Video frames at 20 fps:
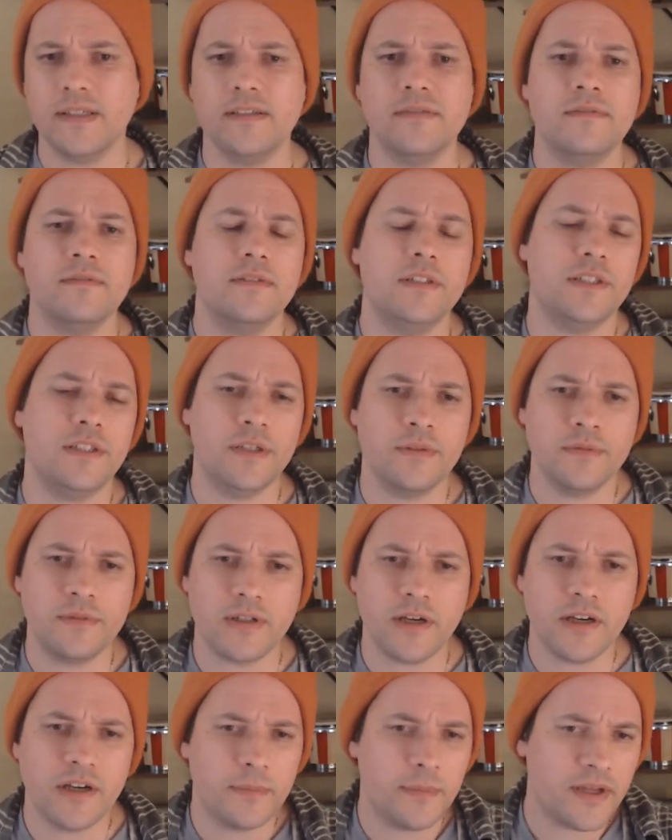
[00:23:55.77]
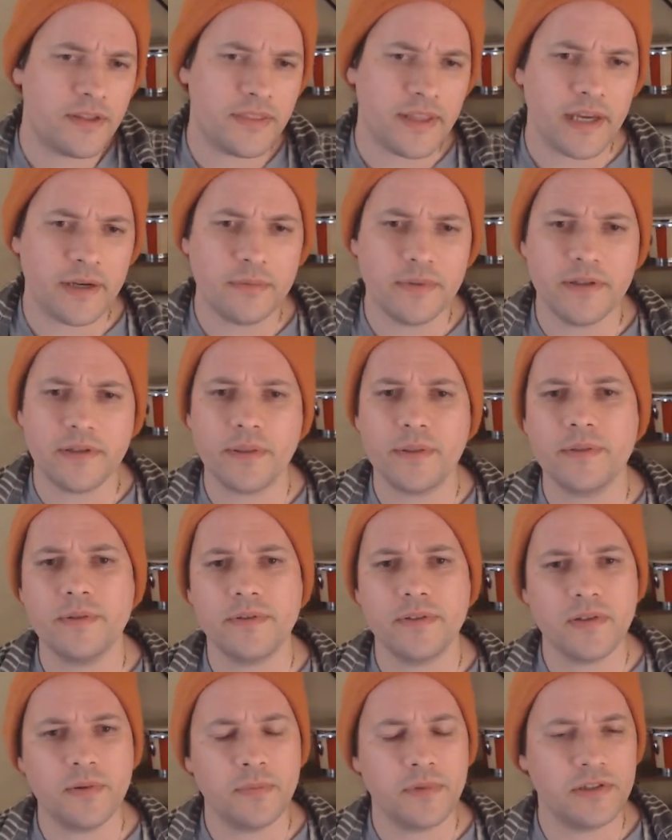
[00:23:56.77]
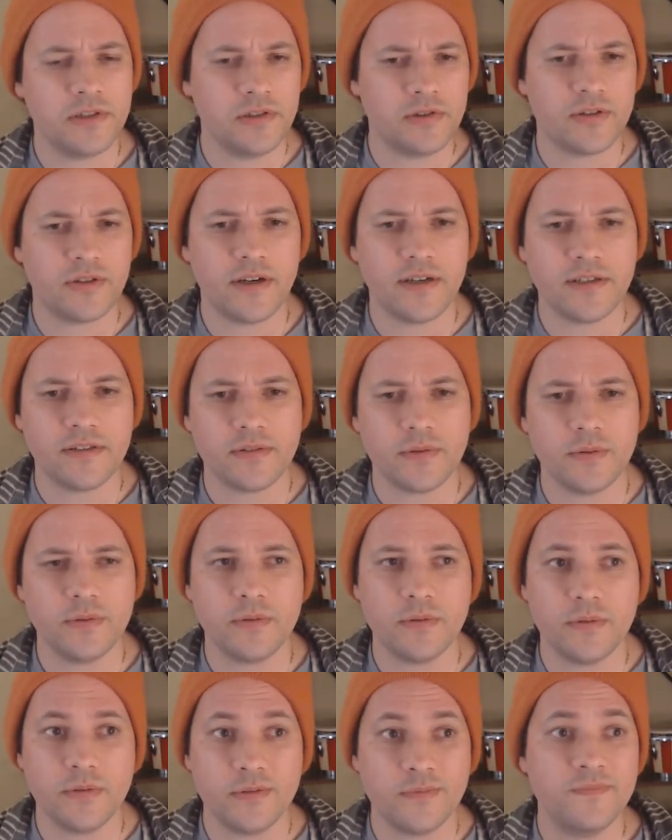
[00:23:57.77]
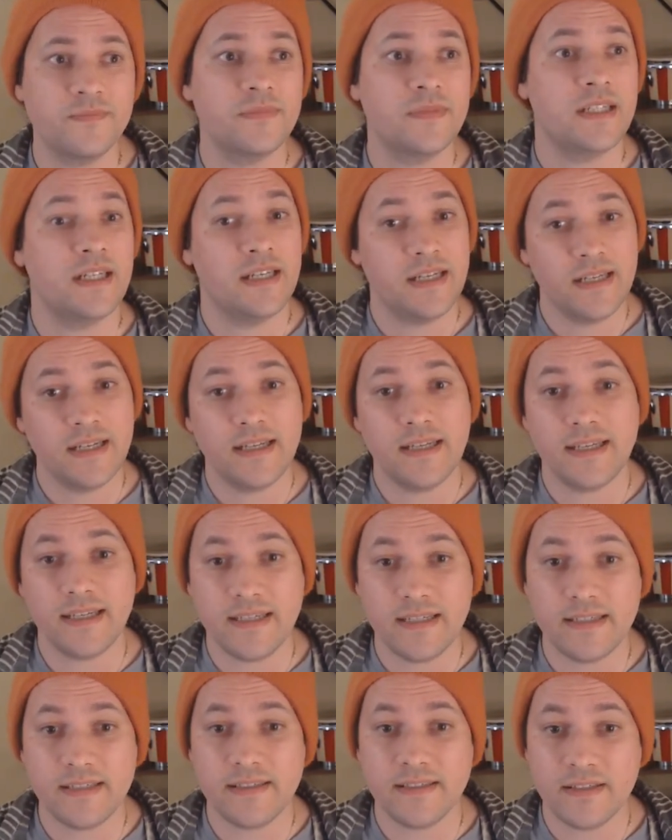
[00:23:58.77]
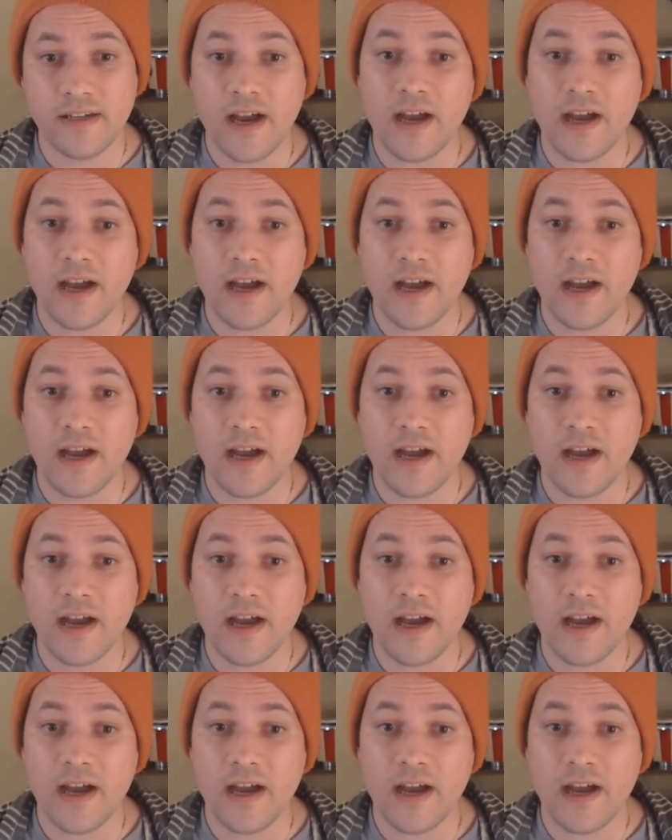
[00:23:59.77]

You know, talk about that with someone you trust who is not